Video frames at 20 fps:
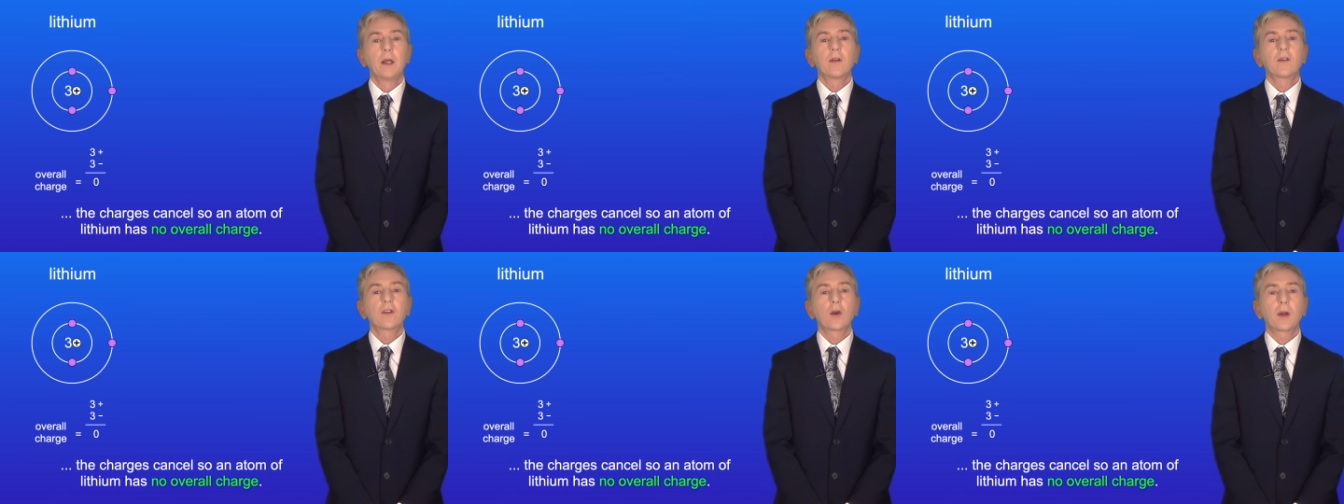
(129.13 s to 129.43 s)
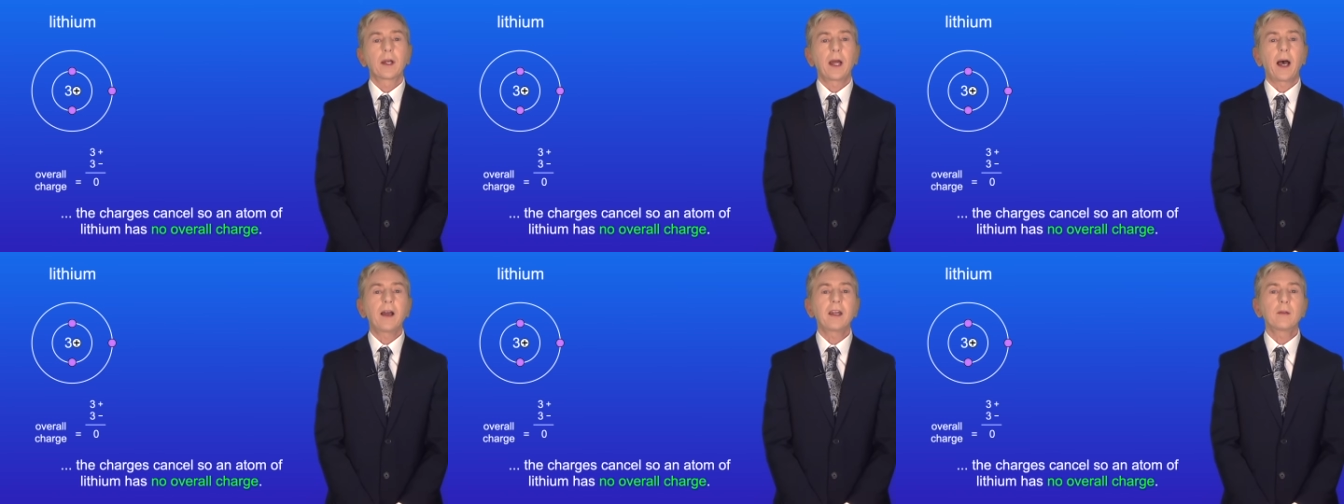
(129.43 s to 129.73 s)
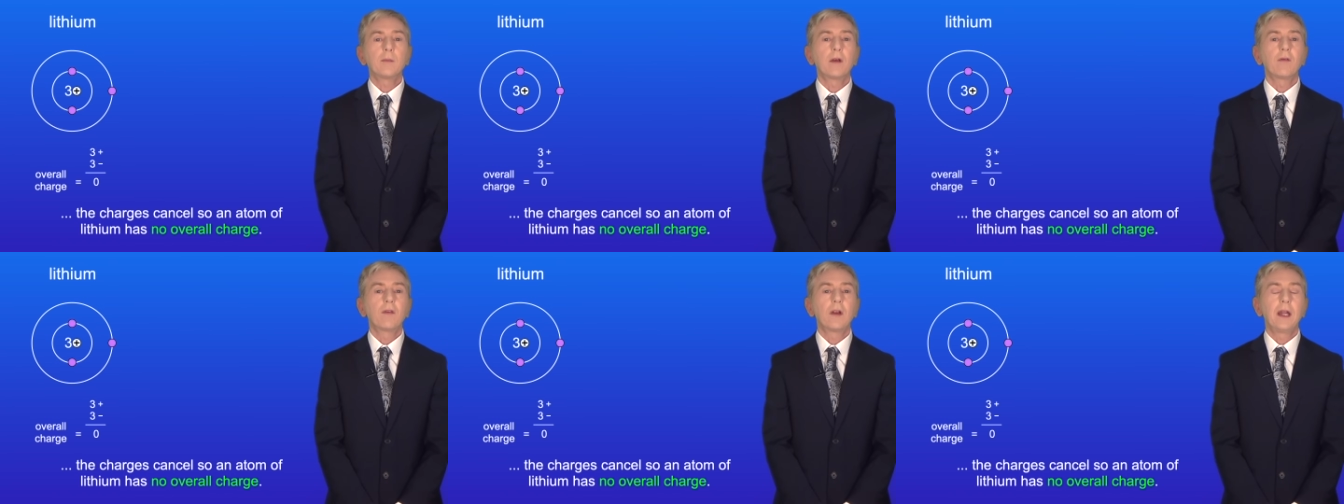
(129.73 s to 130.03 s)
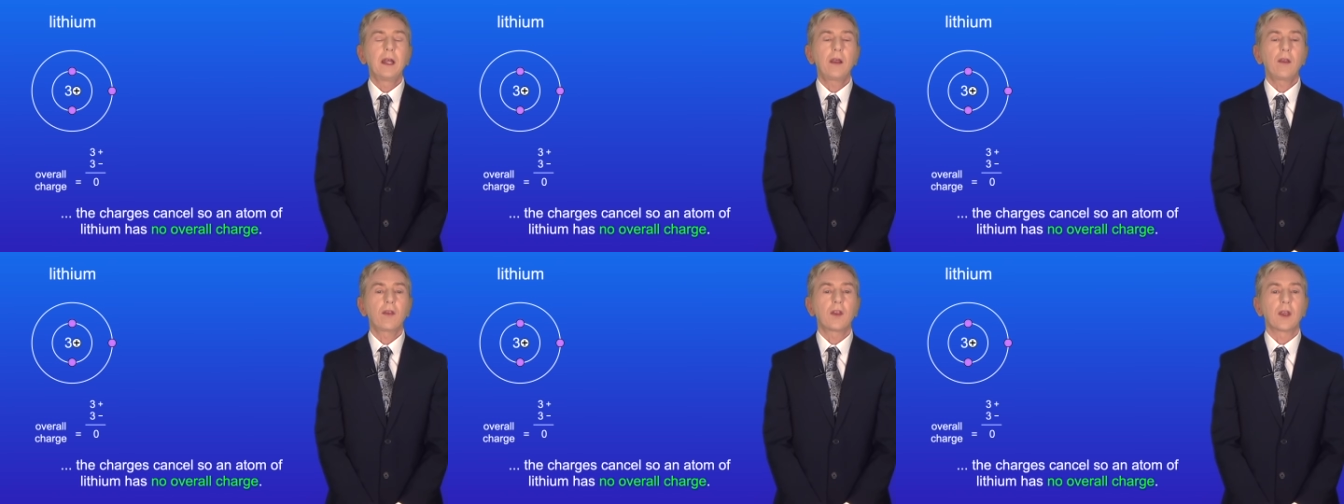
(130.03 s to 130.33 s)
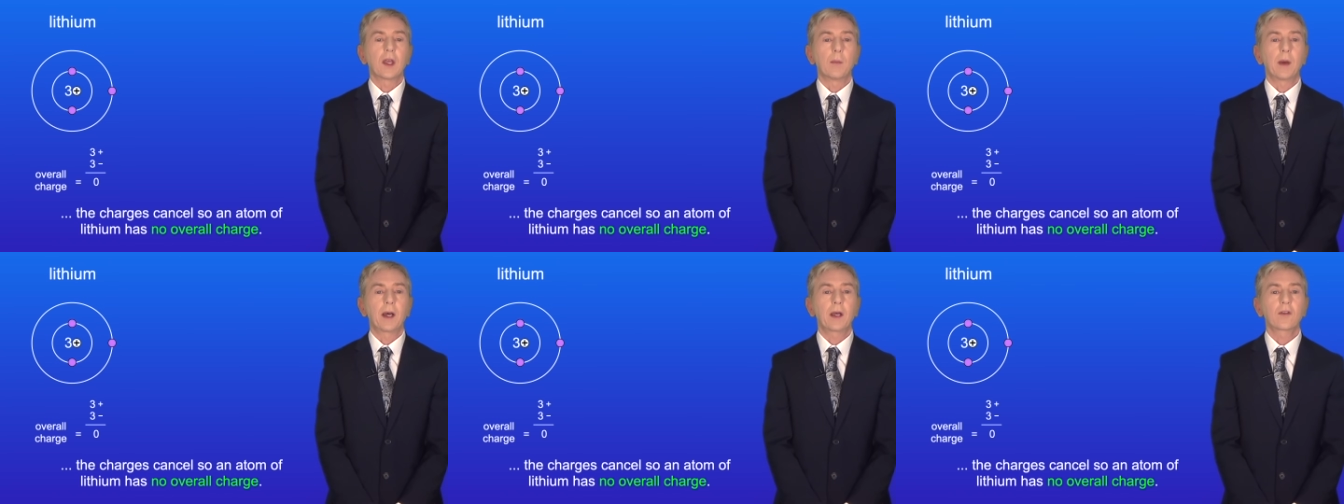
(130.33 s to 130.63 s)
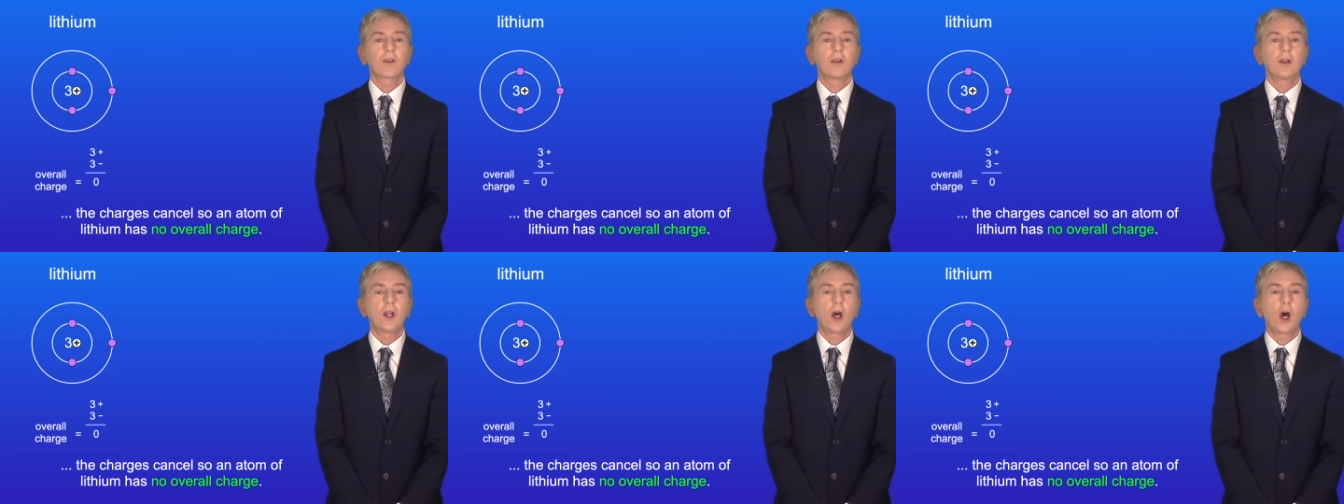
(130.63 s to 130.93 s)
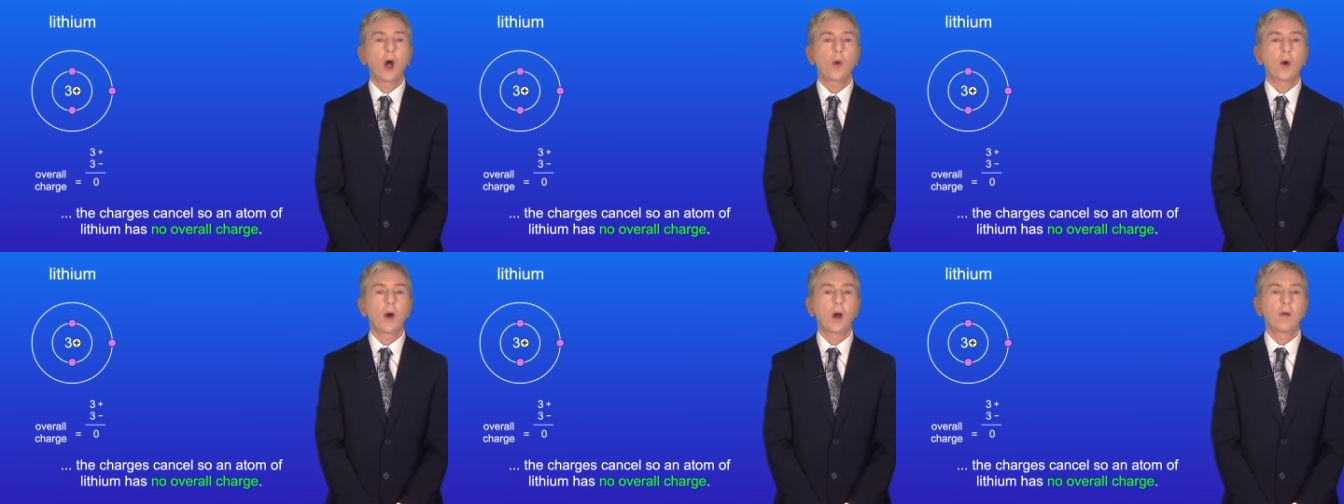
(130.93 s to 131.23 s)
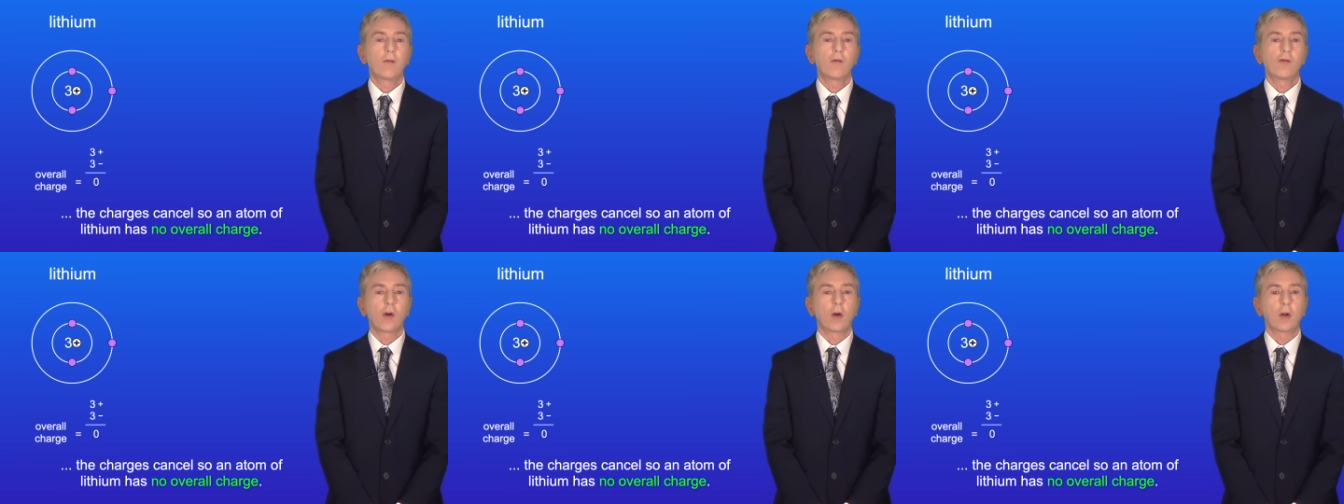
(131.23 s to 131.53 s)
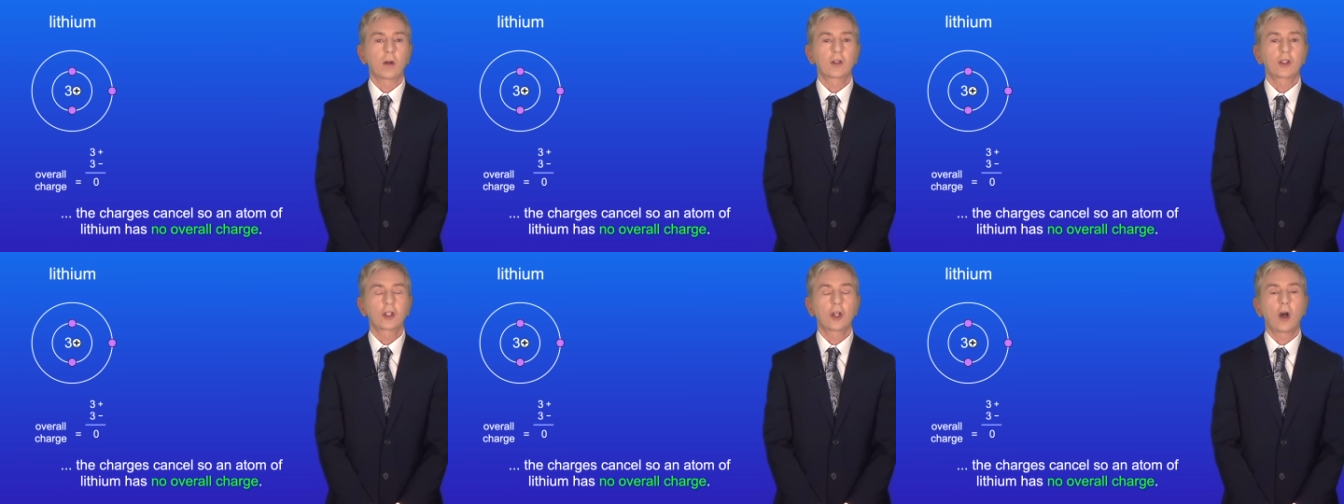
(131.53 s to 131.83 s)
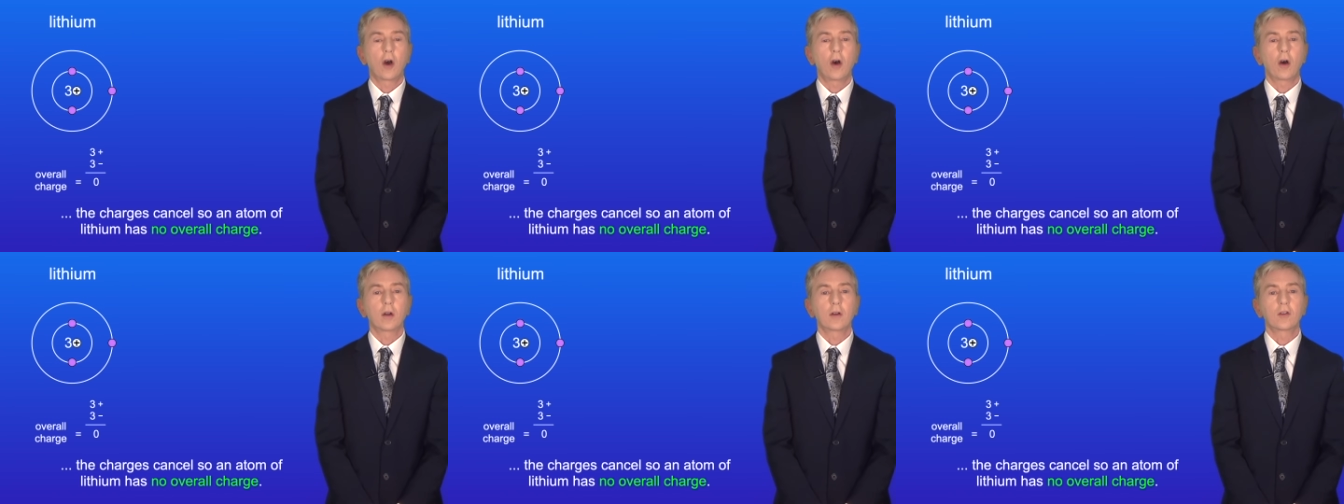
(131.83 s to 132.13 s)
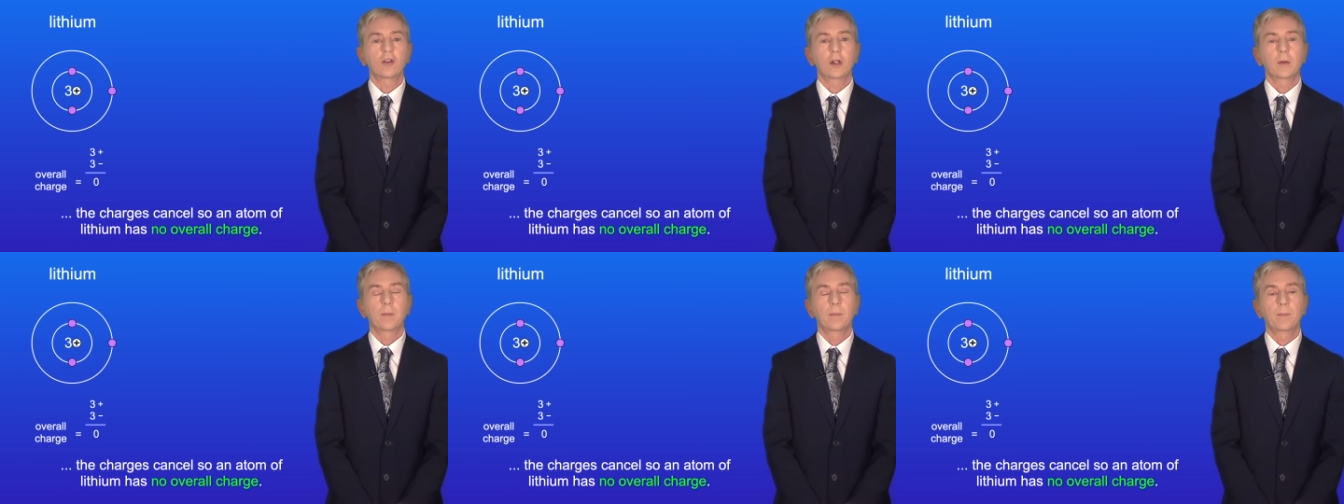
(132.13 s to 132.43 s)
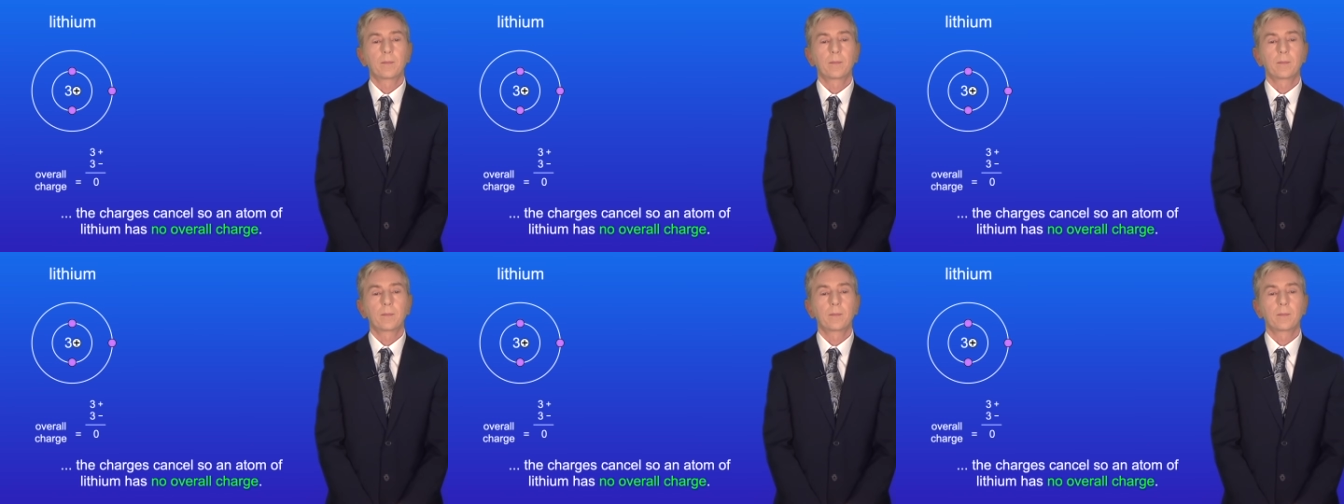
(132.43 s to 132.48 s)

so an atom of lithium has no overall charge.